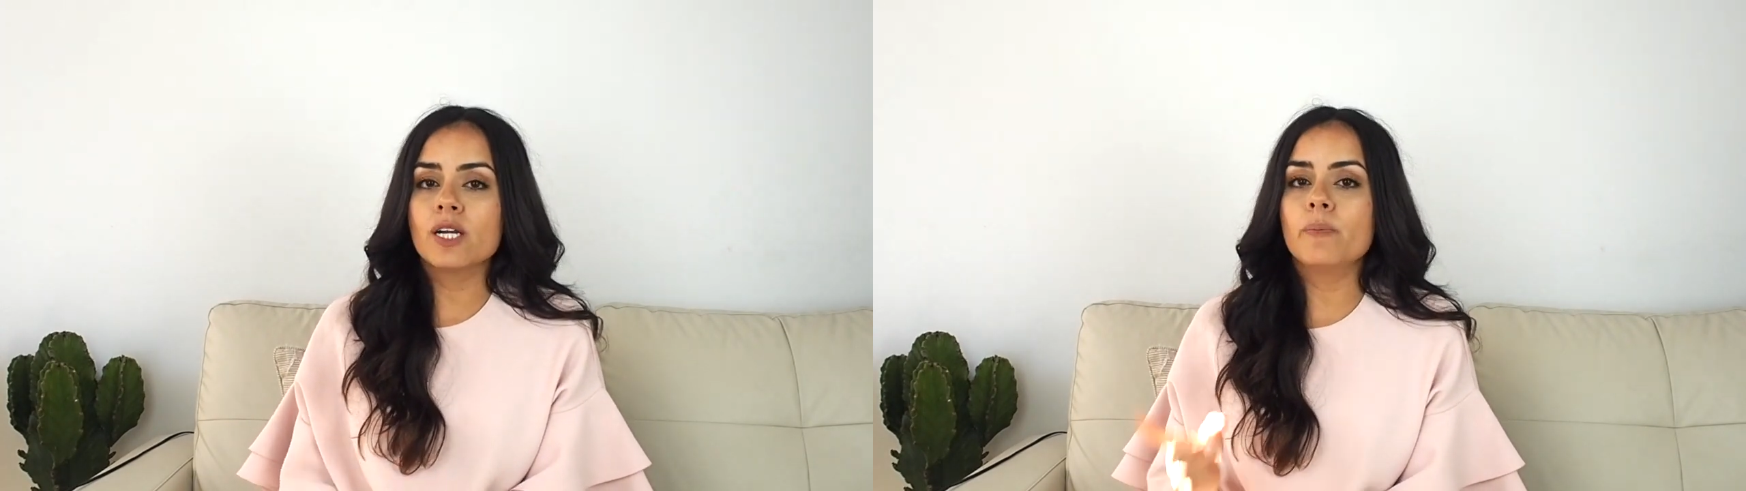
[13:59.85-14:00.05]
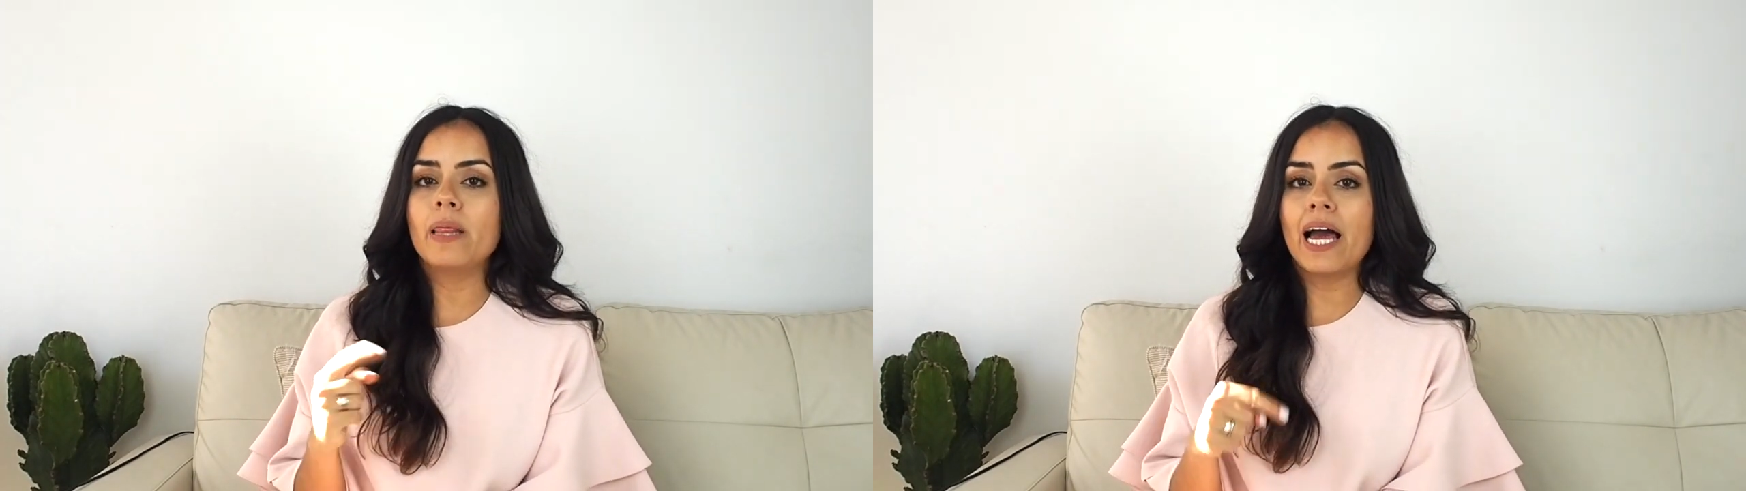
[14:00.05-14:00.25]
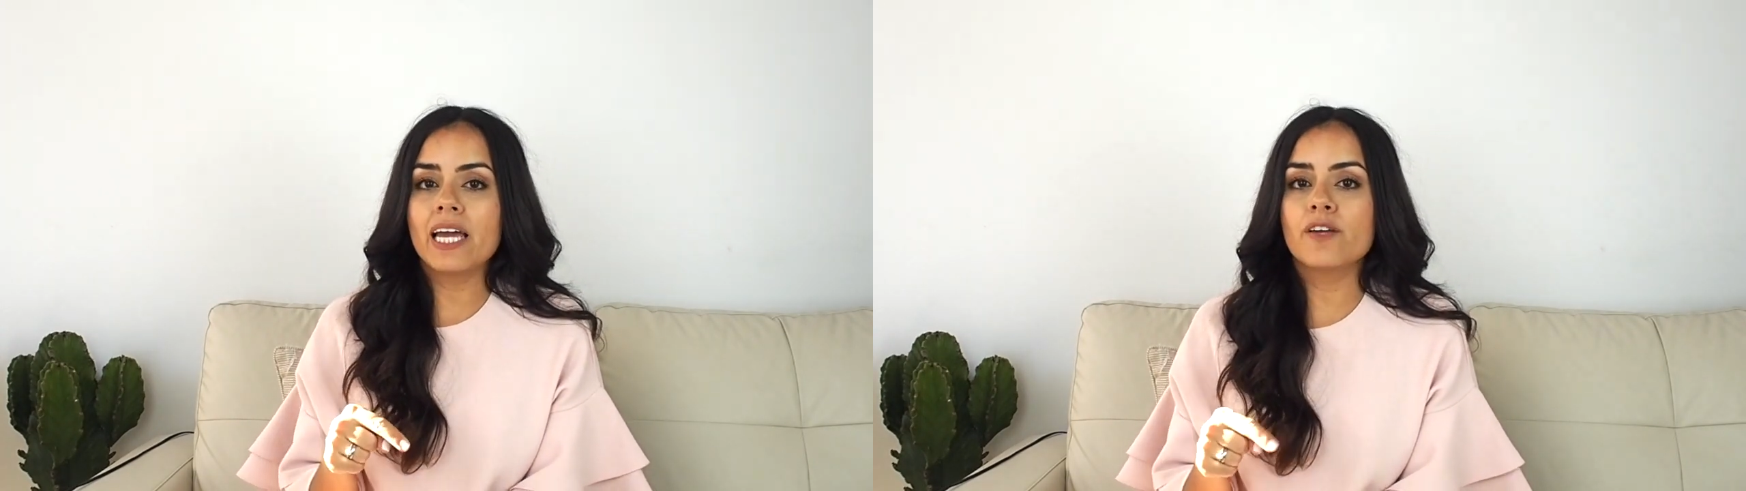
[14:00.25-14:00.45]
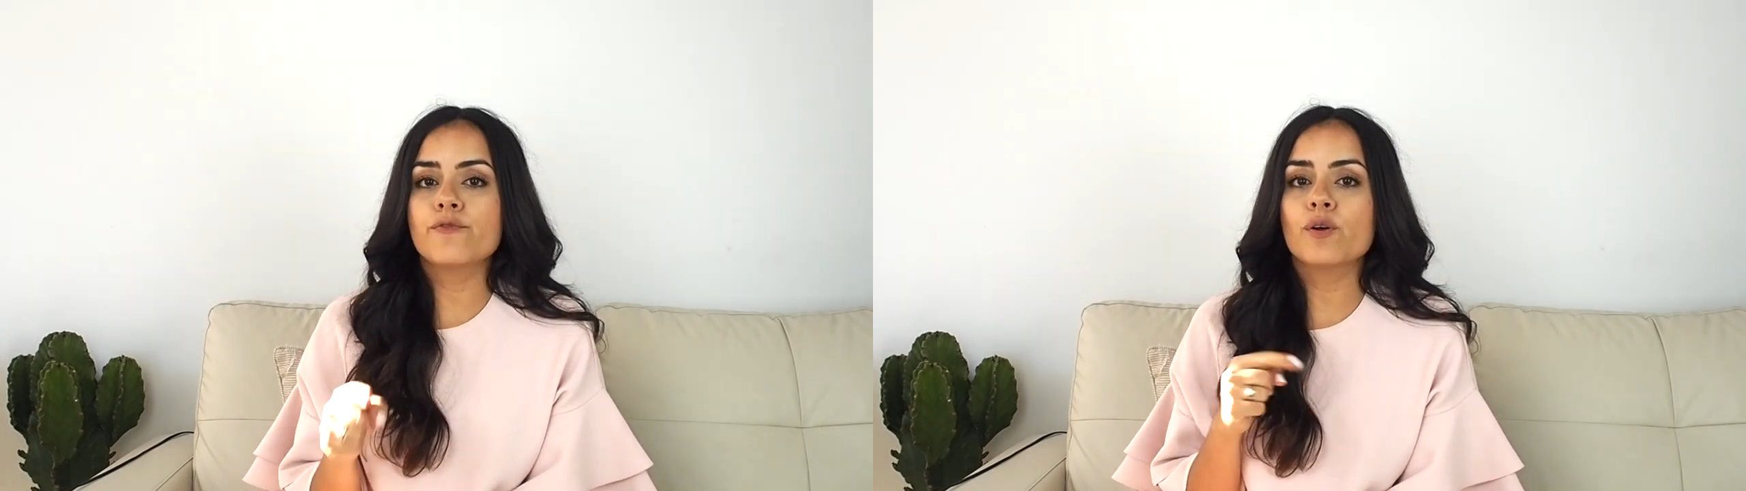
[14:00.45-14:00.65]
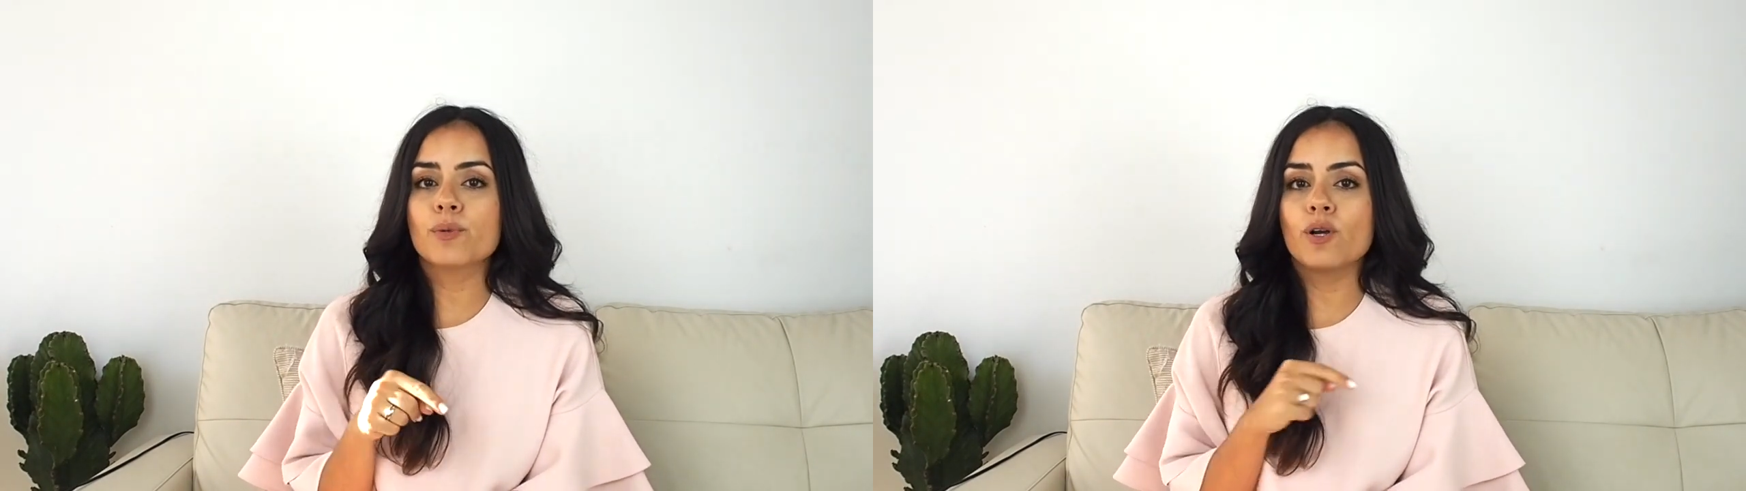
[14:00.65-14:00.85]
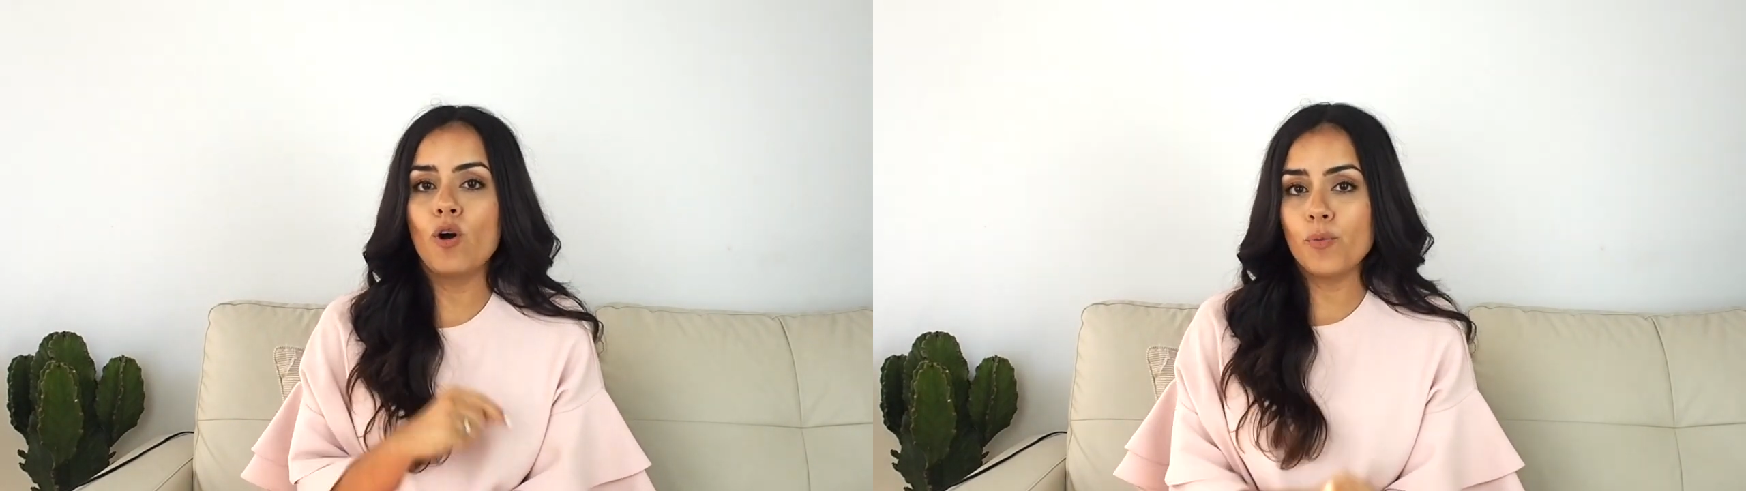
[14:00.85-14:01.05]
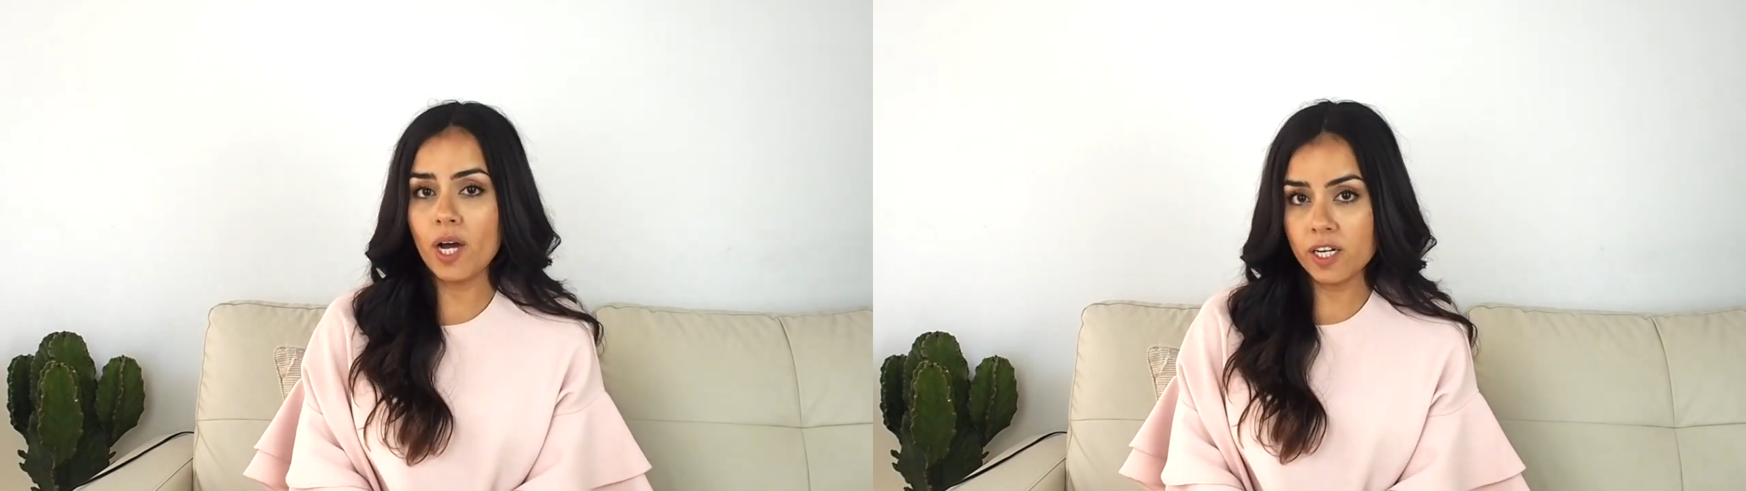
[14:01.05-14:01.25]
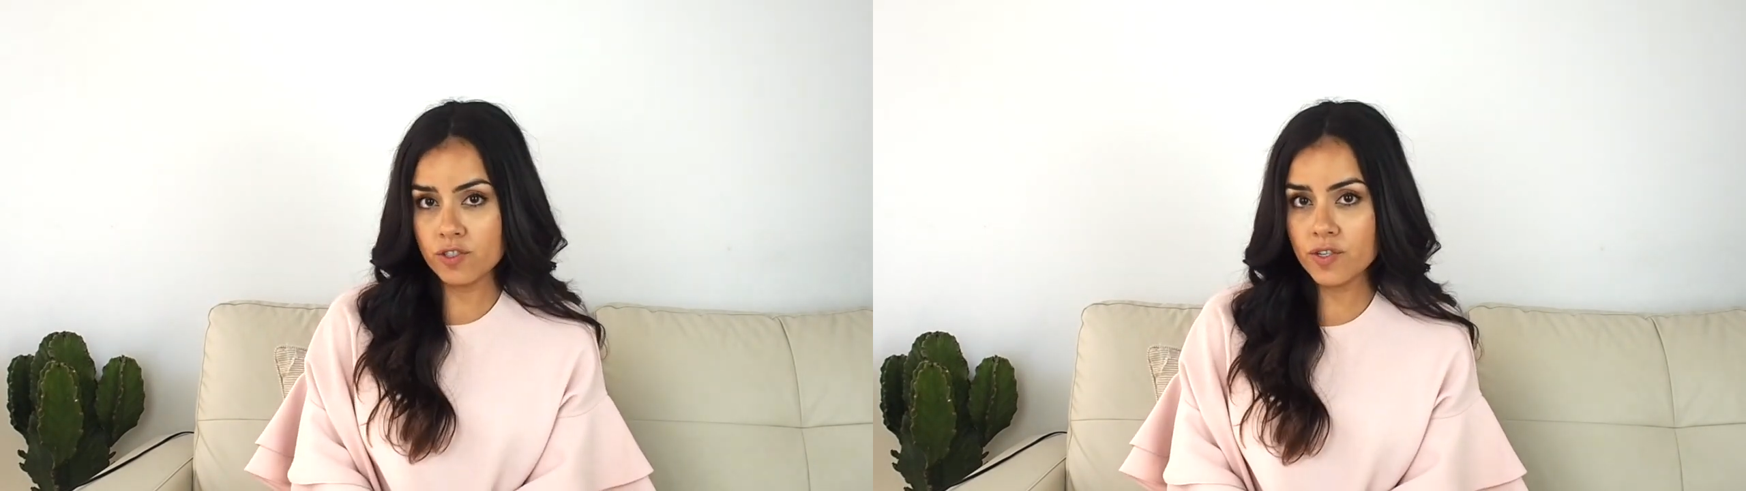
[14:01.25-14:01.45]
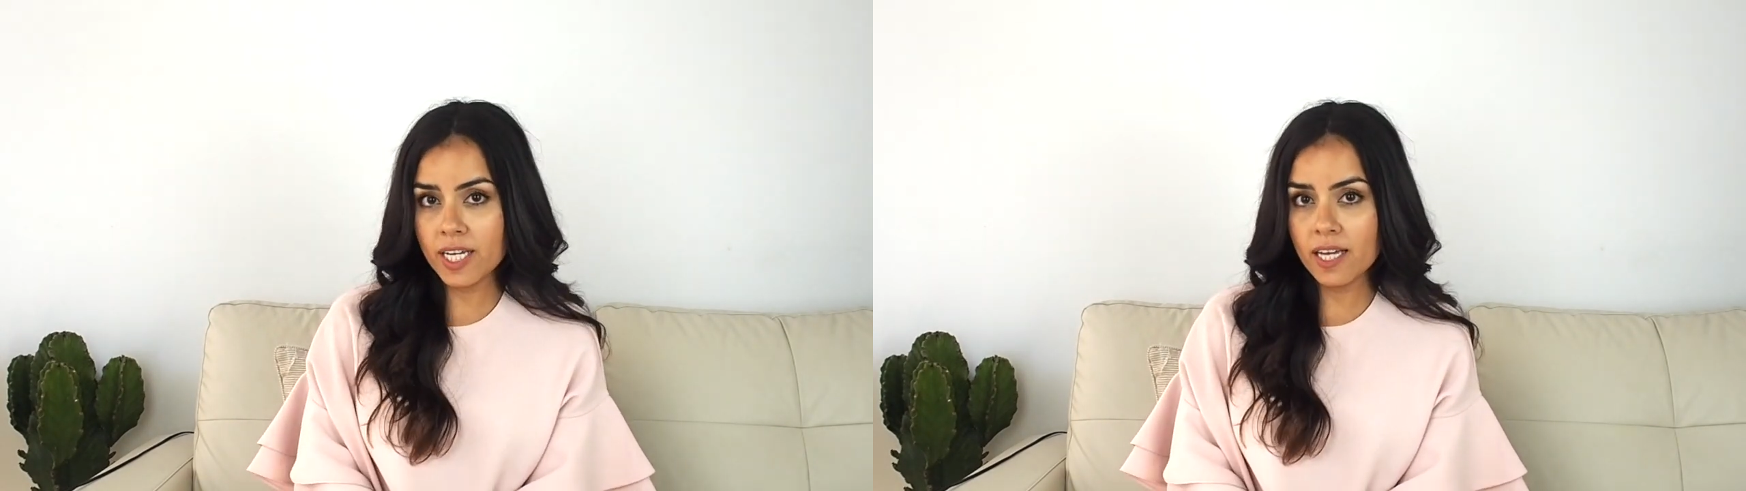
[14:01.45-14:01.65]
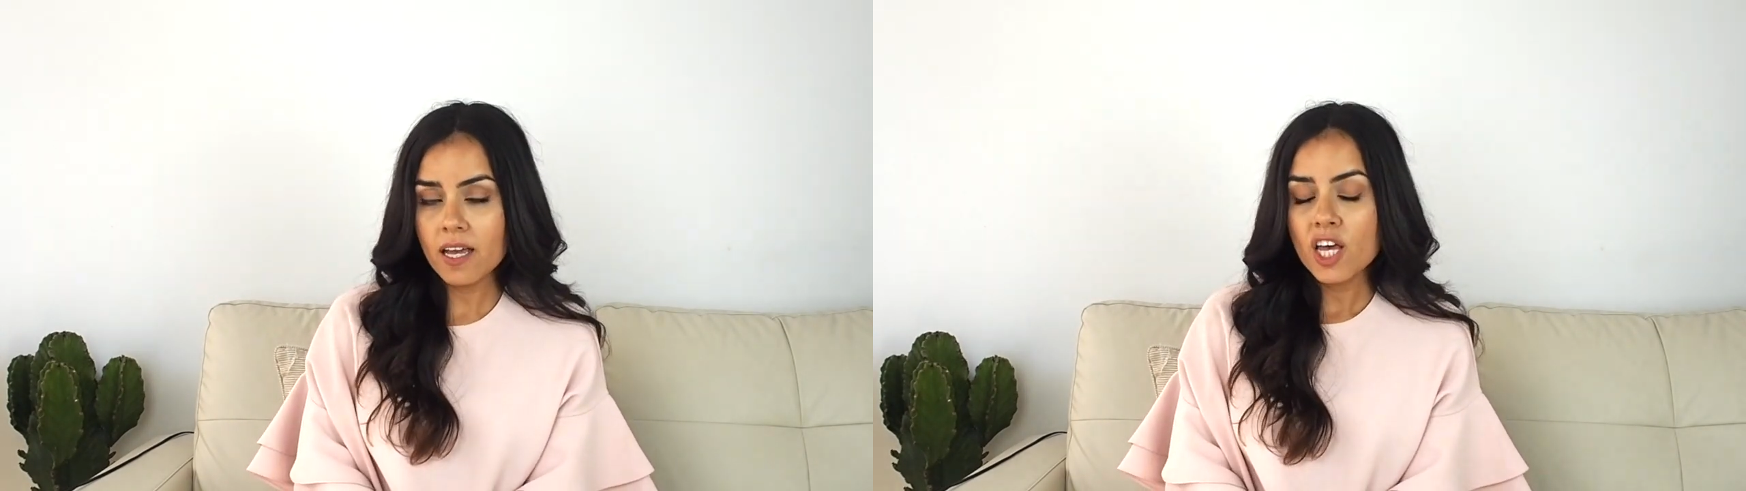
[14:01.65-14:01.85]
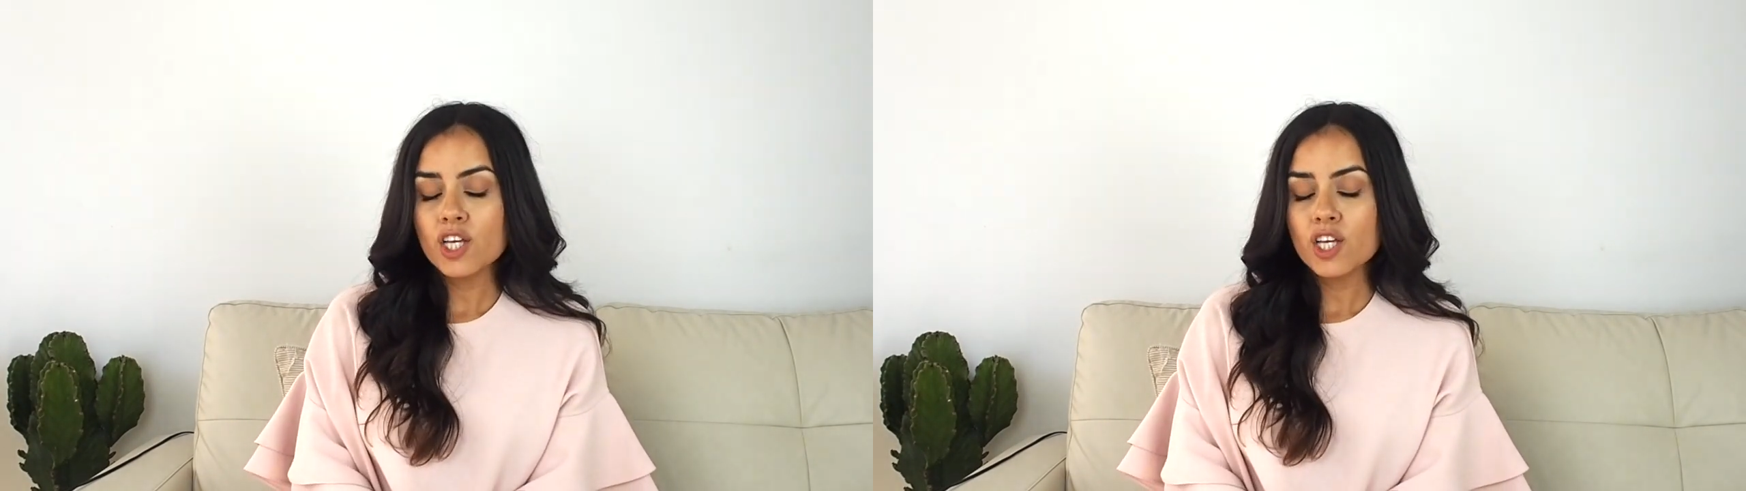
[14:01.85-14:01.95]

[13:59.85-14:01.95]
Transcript: applying from your home country.